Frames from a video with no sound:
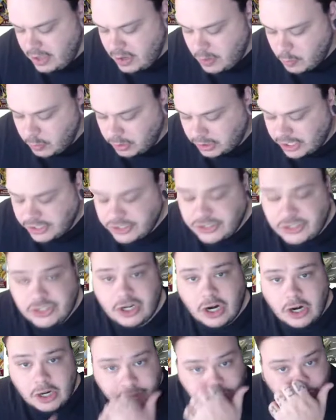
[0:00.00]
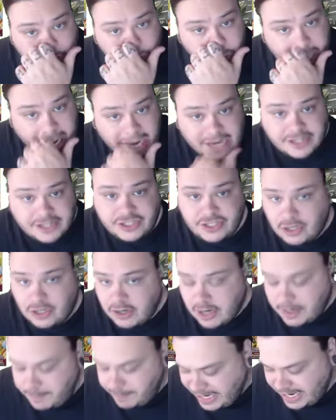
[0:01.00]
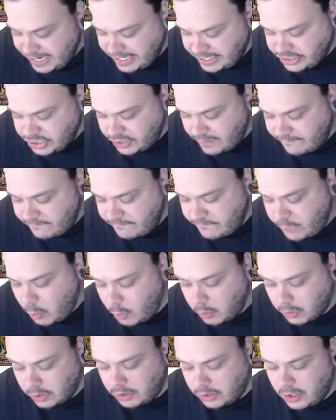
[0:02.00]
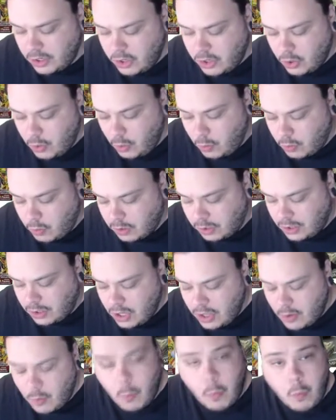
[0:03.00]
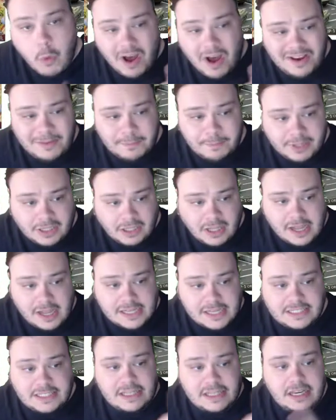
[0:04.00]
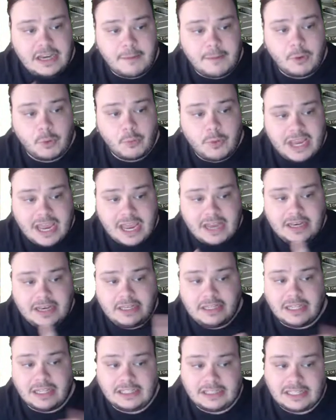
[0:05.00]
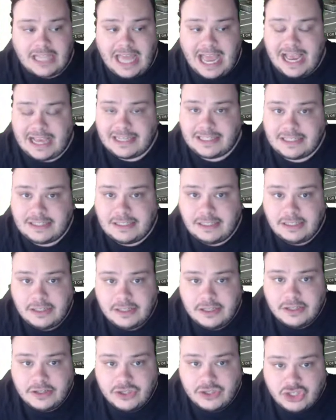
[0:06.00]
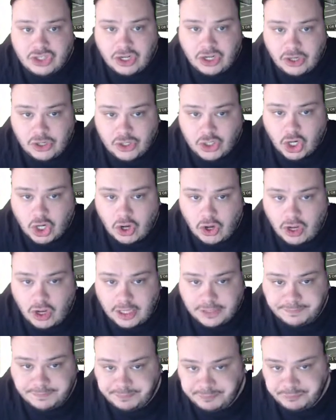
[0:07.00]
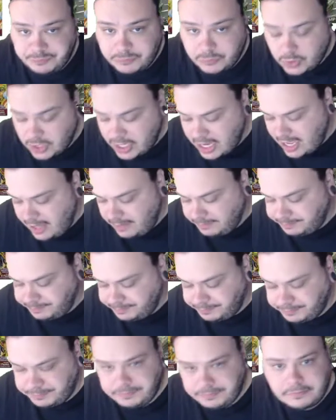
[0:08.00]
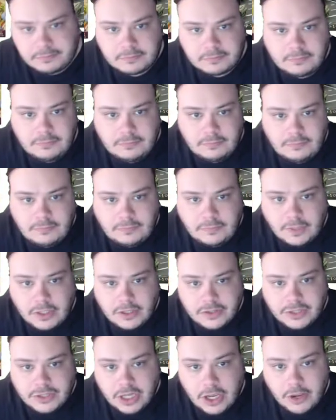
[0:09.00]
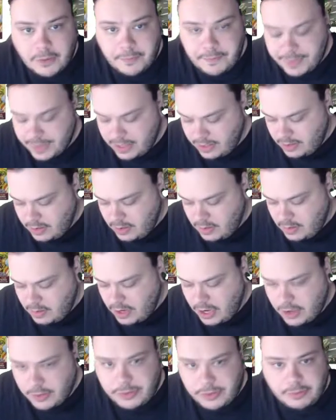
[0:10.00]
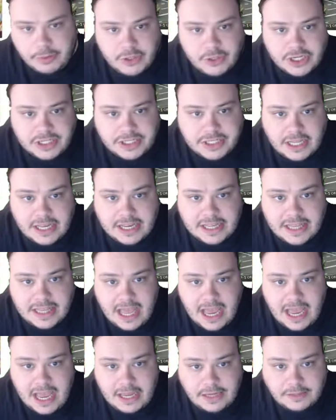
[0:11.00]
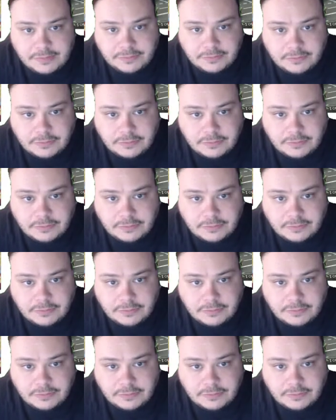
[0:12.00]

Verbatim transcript: We're going to start. So we got to start on page four or 1 plus the number we ended the last search on. Okay? So we go through just like that.